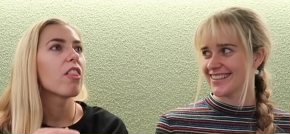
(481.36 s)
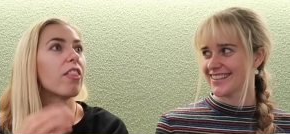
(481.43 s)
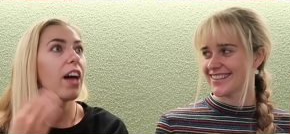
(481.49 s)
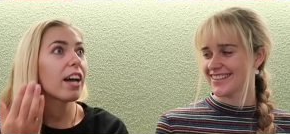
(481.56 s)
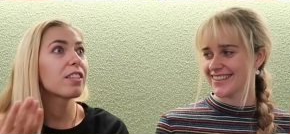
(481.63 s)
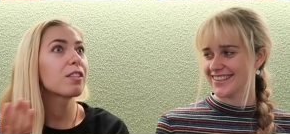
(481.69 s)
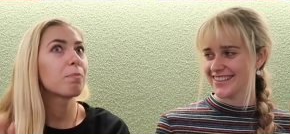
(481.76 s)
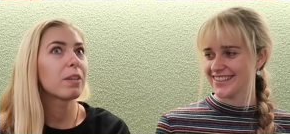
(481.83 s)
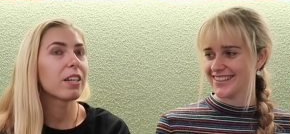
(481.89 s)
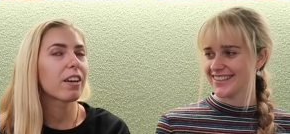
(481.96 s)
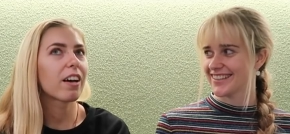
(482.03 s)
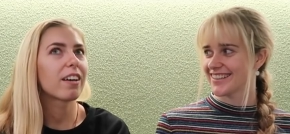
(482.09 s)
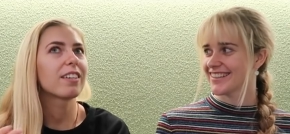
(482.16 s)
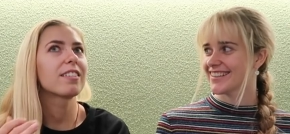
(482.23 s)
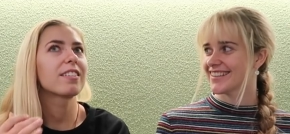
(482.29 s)
Speaker 1: that's
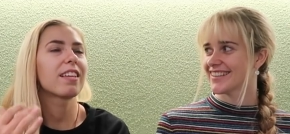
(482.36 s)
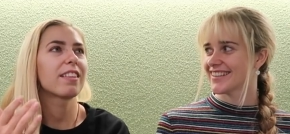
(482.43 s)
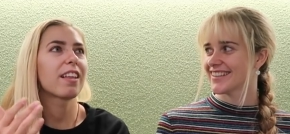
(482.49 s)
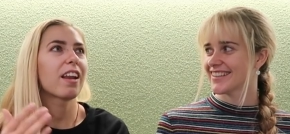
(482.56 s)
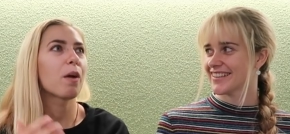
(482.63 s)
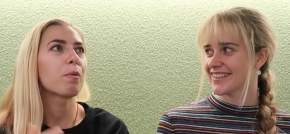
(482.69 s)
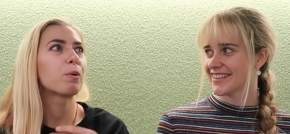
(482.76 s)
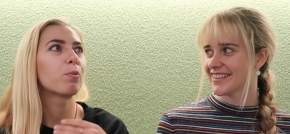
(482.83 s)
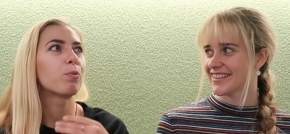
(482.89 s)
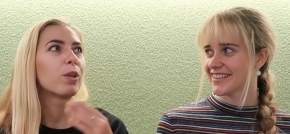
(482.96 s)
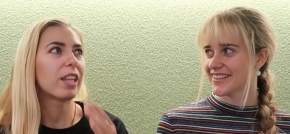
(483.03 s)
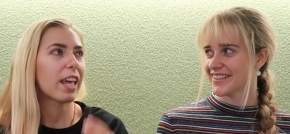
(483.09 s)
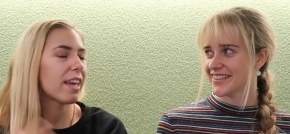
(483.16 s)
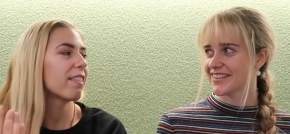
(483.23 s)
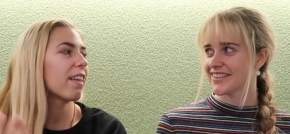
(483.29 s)
because and then i would
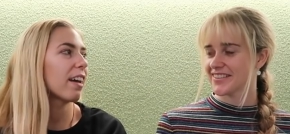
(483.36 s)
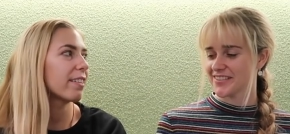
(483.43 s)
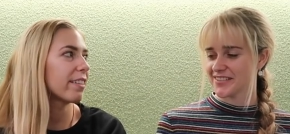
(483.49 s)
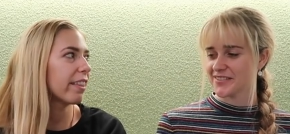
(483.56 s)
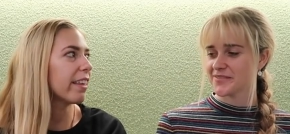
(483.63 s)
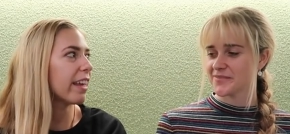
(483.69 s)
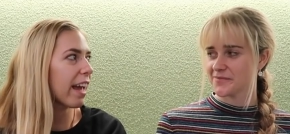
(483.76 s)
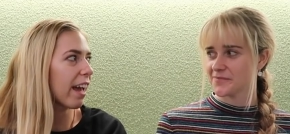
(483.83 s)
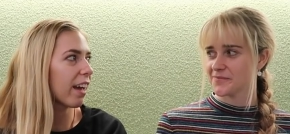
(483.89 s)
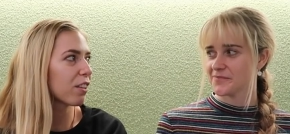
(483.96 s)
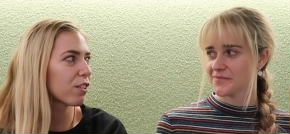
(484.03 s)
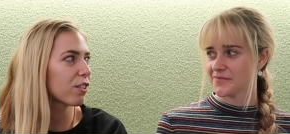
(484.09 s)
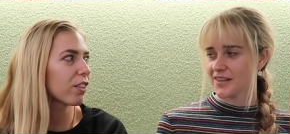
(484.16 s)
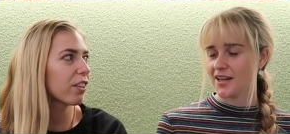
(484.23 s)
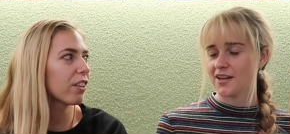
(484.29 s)
relate that to the
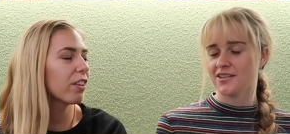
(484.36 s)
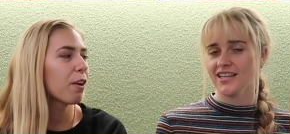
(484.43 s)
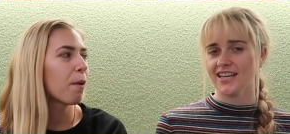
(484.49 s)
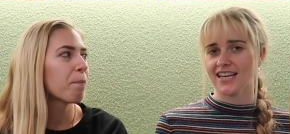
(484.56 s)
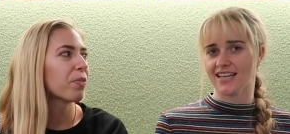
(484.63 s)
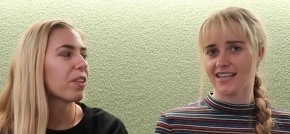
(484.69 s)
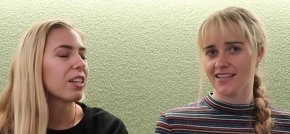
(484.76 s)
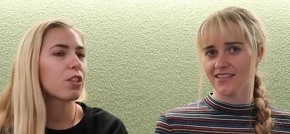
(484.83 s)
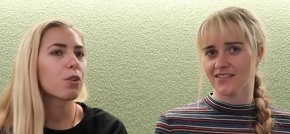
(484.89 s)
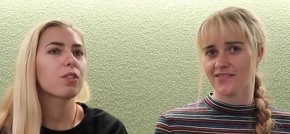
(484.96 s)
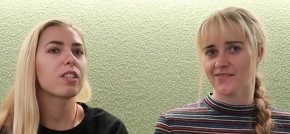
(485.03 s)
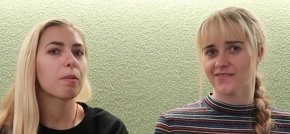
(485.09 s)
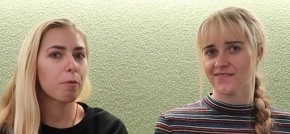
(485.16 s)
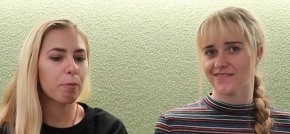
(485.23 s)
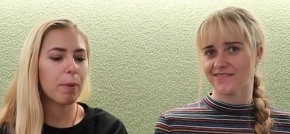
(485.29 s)
answer okay. so
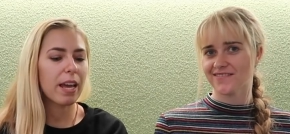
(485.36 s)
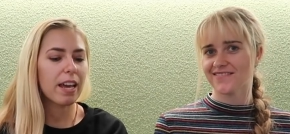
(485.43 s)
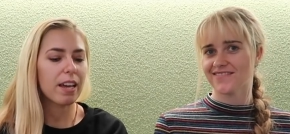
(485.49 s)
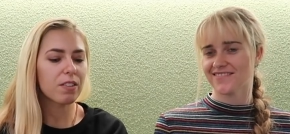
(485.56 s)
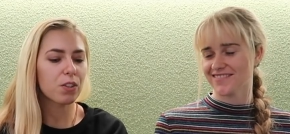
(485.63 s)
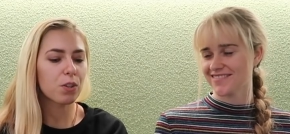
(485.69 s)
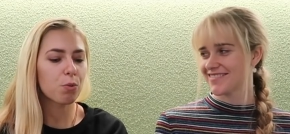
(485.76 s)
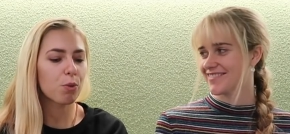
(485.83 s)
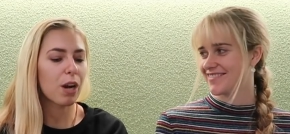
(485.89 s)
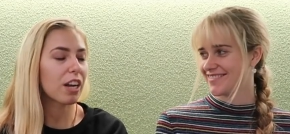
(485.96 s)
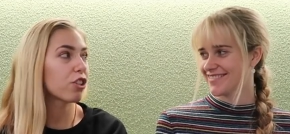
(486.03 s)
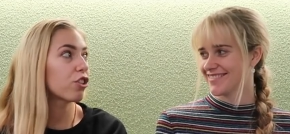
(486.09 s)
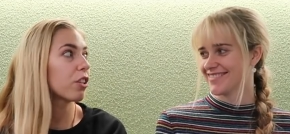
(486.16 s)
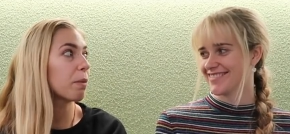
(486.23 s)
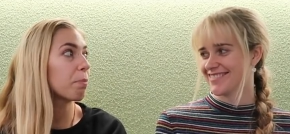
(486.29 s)
some of my answers were
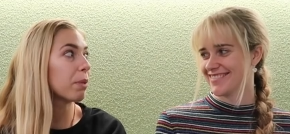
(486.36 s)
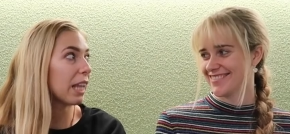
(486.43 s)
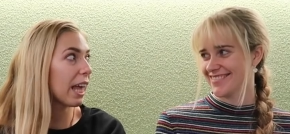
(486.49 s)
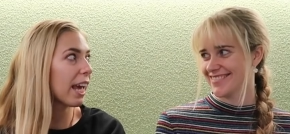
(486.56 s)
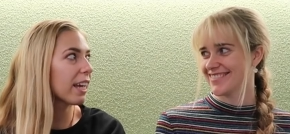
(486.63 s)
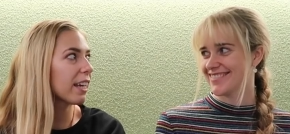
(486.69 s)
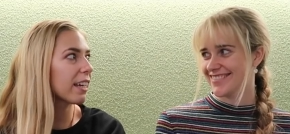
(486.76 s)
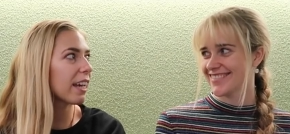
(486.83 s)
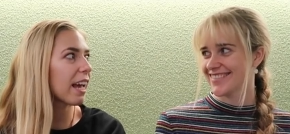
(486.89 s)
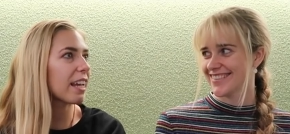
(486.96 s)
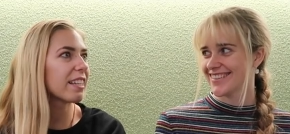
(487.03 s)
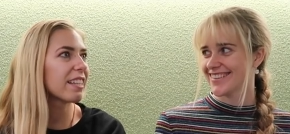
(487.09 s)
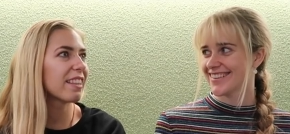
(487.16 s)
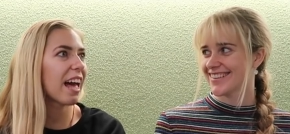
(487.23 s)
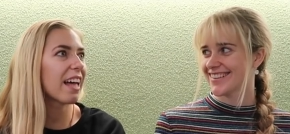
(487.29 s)
actually blank
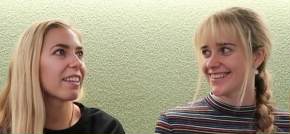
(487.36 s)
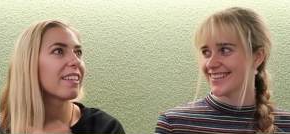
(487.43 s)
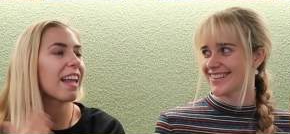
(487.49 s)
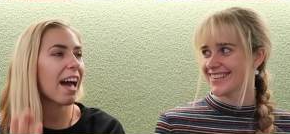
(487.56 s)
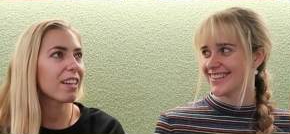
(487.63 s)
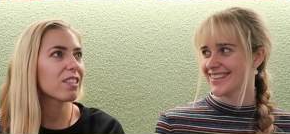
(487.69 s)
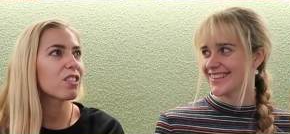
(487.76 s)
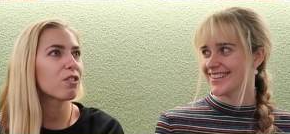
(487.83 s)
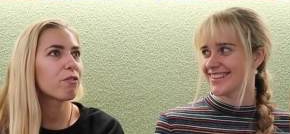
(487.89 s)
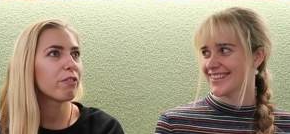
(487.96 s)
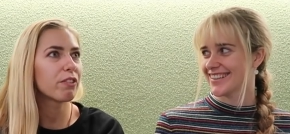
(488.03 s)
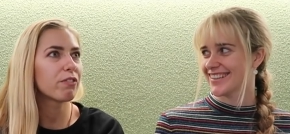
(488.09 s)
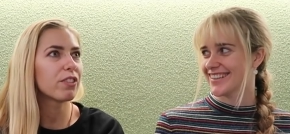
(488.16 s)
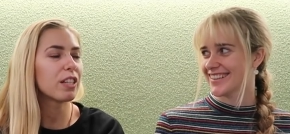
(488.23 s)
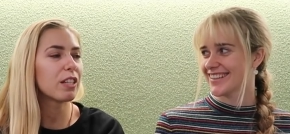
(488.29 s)
and in that last
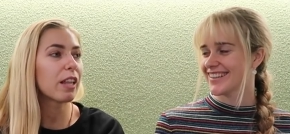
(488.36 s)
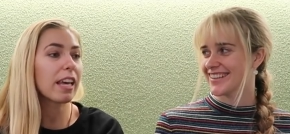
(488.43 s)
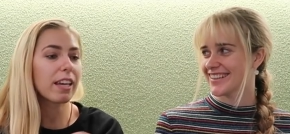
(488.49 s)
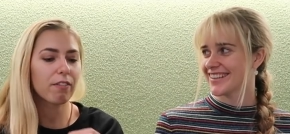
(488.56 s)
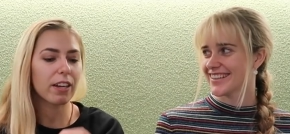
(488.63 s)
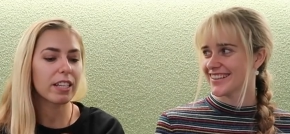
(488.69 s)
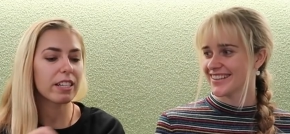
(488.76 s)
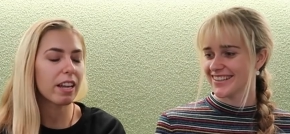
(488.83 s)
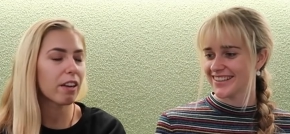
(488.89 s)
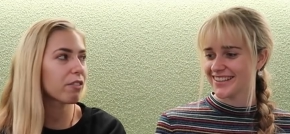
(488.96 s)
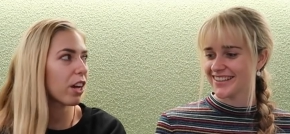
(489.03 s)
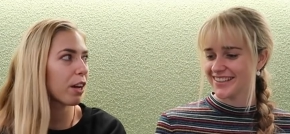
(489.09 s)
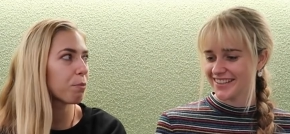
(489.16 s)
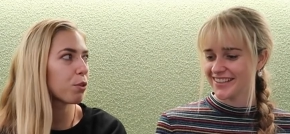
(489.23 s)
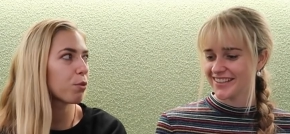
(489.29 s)
50 like if i didn't have
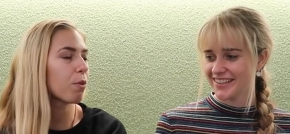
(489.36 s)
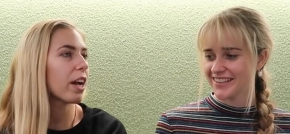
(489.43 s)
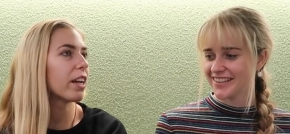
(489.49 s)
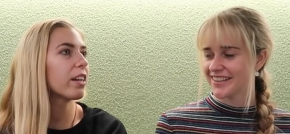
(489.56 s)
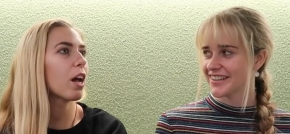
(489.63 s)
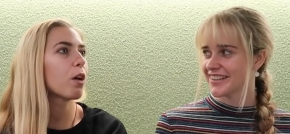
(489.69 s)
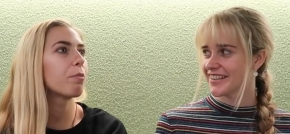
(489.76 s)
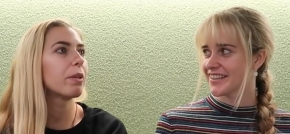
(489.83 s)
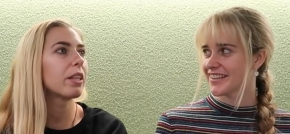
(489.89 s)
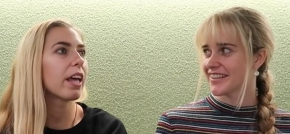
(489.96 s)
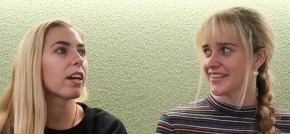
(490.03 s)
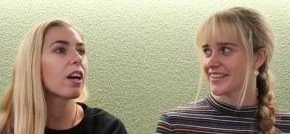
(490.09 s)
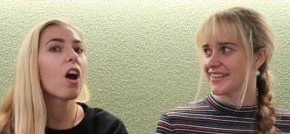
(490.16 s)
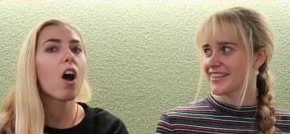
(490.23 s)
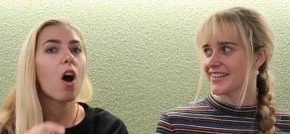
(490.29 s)
time to write it i'd be
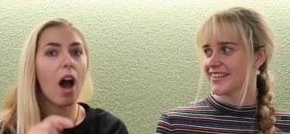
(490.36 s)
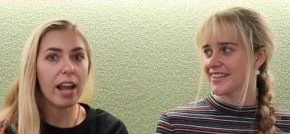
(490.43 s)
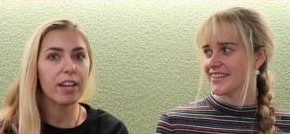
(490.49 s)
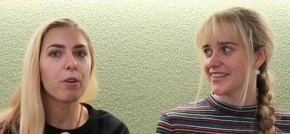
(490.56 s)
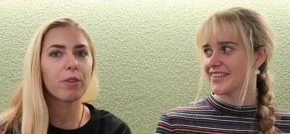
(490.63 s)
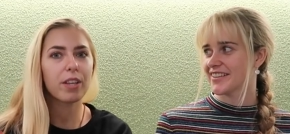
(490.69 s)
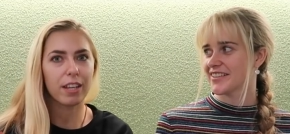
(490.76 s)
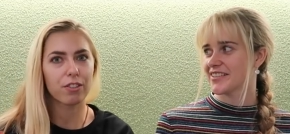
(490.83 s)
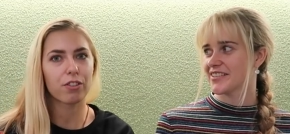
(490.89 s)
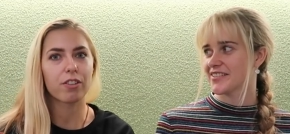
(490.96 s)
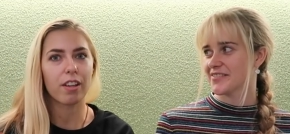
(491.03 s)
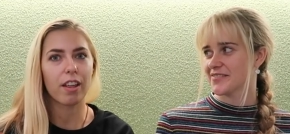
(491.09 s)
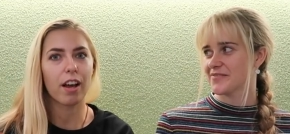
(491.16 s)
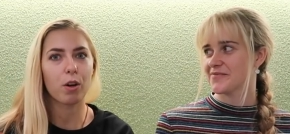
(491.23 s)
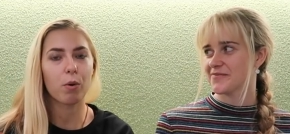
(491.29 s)
like i know the answer
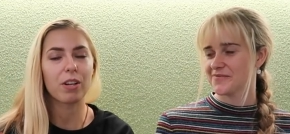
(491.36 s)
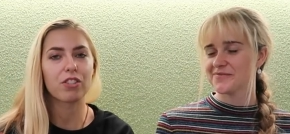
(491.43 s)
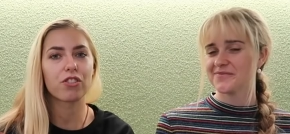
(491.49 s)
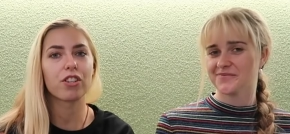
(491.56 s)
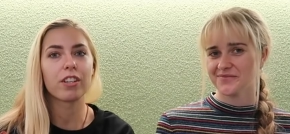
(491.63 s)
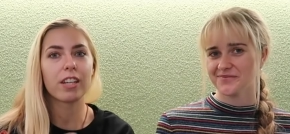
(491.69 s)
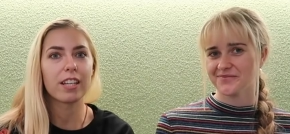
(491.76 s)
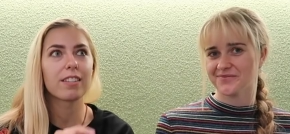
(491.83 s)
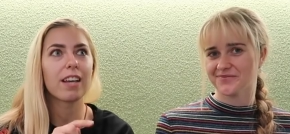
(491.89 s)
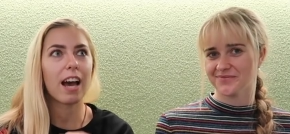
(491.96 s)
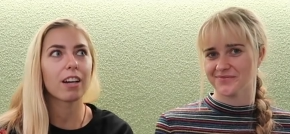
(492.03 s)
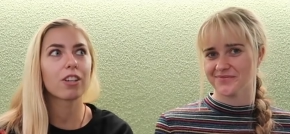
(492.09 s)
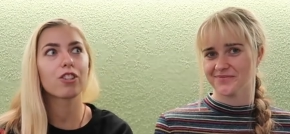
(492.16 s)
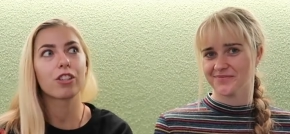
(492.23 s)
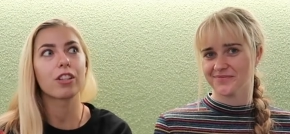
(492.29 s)
to that question it's
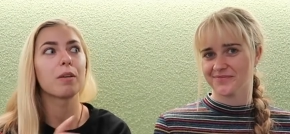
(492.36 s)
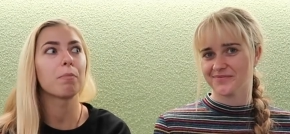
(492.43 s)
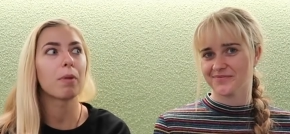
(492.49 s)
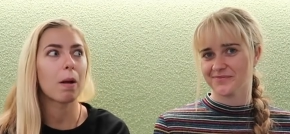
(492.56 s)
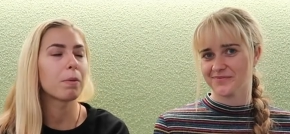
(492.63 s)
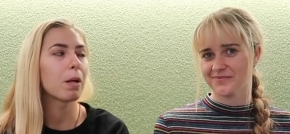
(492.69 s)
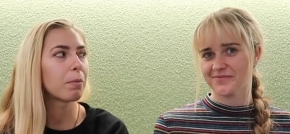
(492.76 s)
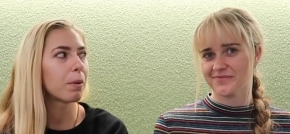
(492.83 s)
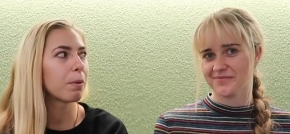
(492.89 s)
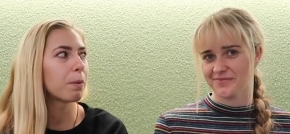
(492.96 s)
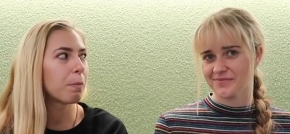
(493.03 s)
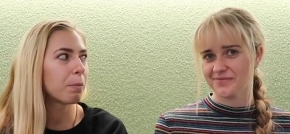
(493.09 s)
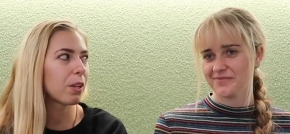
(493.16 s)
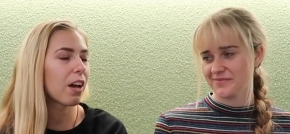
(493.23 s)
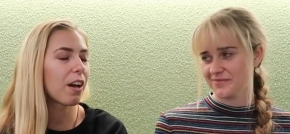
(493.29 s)
actually blah blah blah
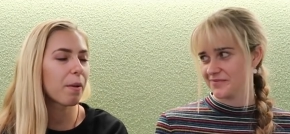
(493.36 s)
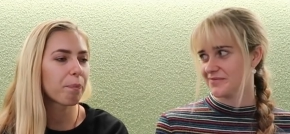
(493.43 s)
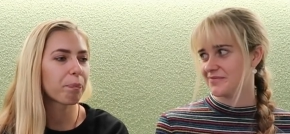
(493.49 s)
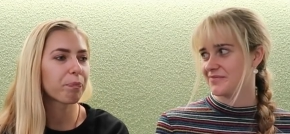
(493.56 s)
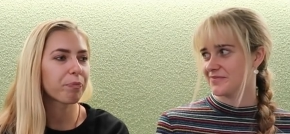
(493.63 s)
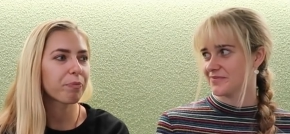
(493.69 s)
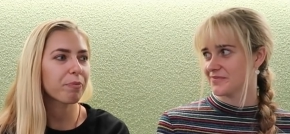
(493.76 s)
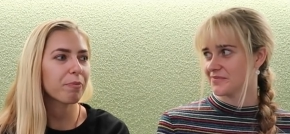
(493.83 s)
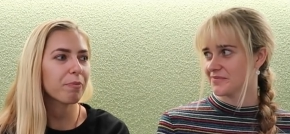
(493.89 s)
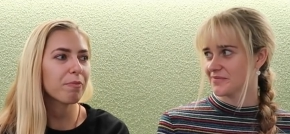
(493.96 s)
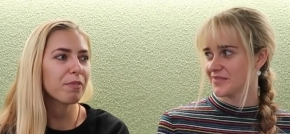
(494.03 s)
blah blah mm.